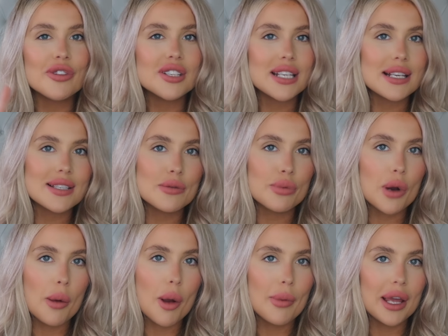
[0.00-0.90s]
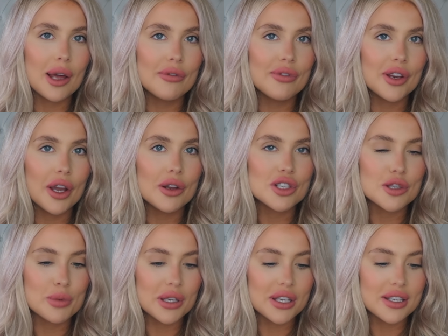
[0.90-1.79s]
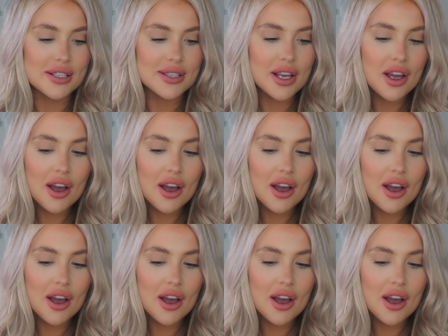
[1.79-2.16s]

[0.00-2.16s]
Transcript: the testing Primark makeup video just because